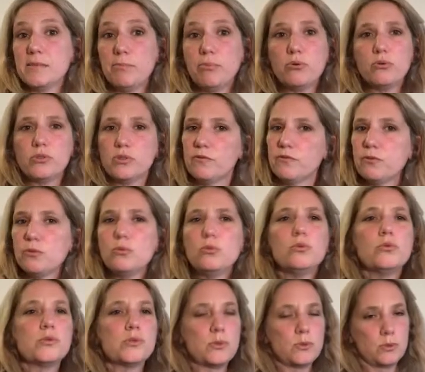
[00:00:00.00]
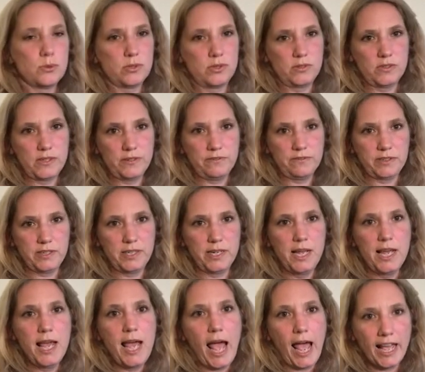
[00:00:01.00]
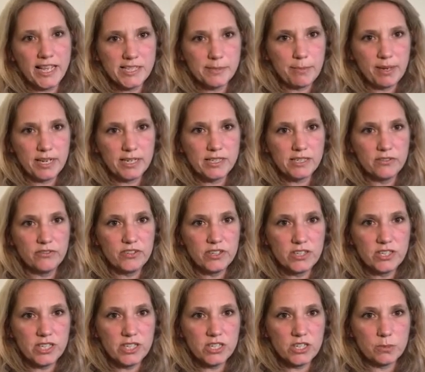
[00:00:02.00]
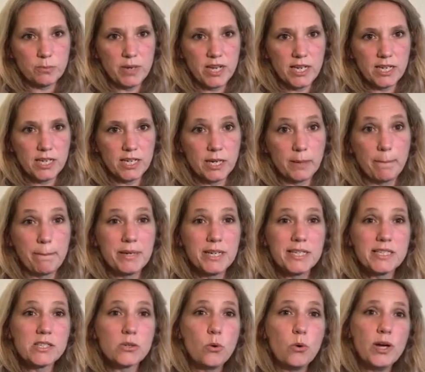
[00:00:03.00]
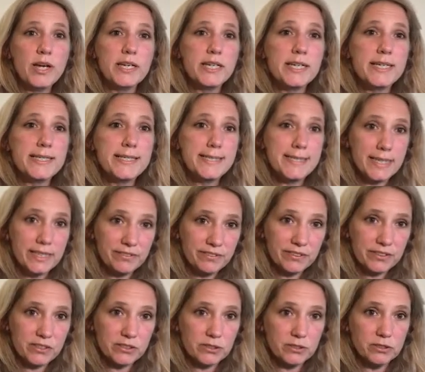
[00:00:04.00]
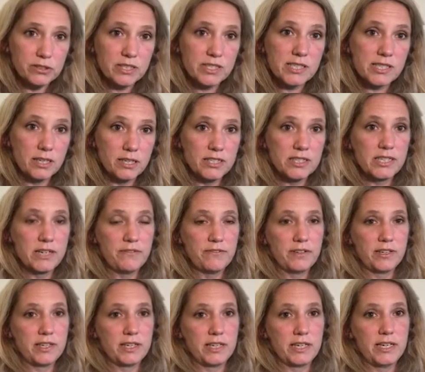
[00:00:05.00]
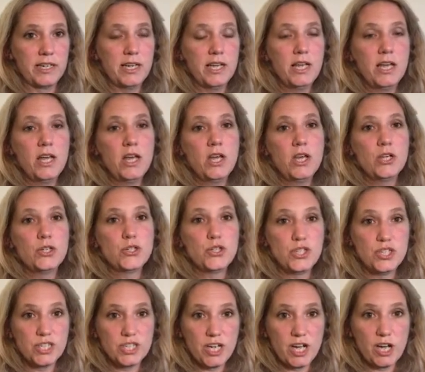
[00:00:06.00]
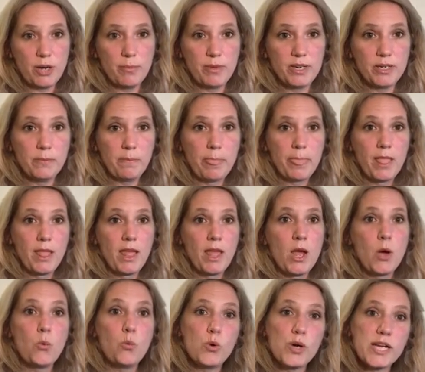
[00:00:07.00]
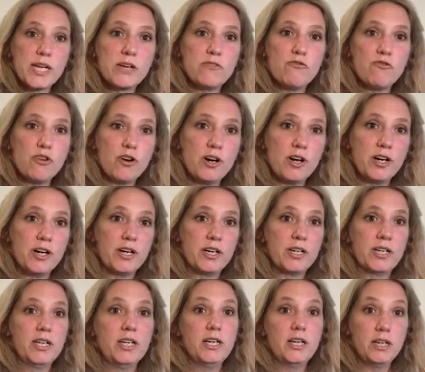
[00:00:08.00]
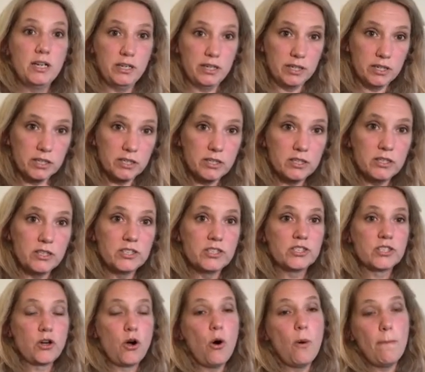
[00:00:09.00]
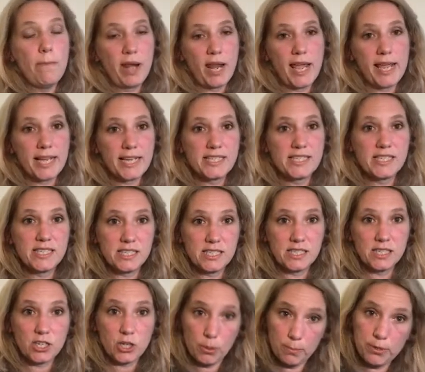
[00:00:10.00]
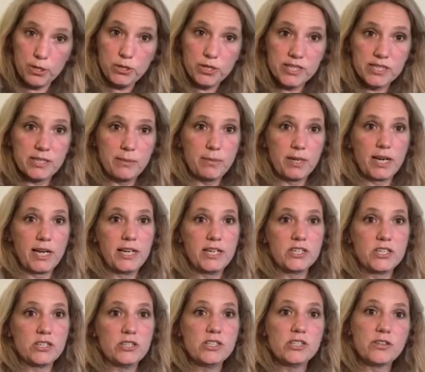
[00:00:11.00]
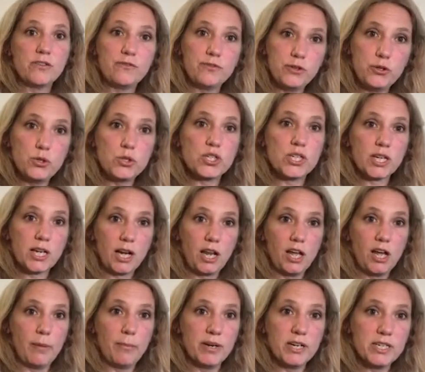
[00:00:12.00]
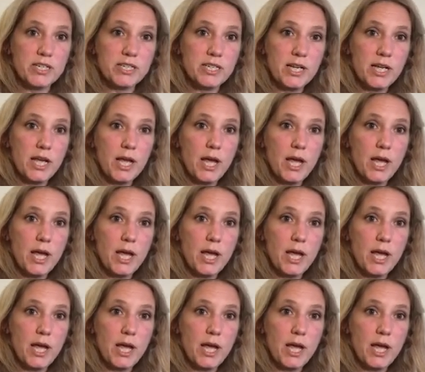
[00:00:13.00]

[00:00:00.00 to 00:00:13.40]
important for all sorts of different aspects of decision making, but it's quite difficult scientifically to determine. We can run large, complex computer simulations of future climate,